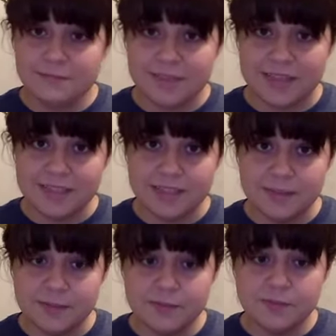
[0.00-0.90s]
That's it.
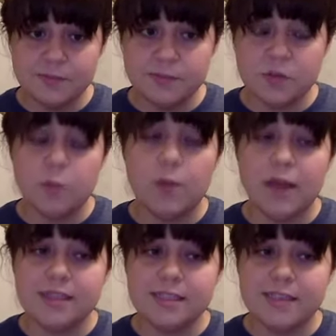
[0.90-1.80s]
So
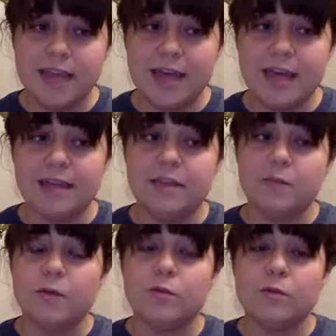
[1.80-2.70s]
practice that, and
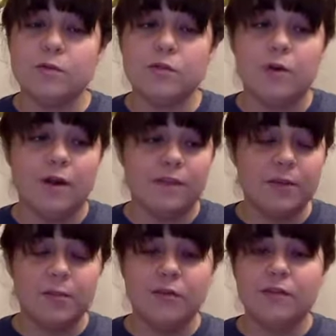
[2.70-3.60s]
then we will do our
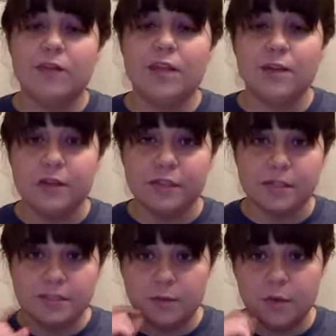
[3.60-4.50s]
flip grid video in
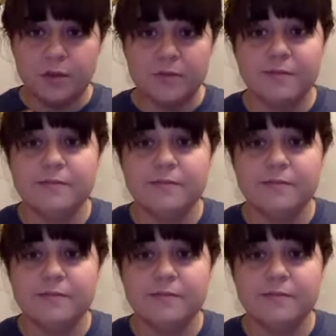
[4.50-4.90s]
just a moment.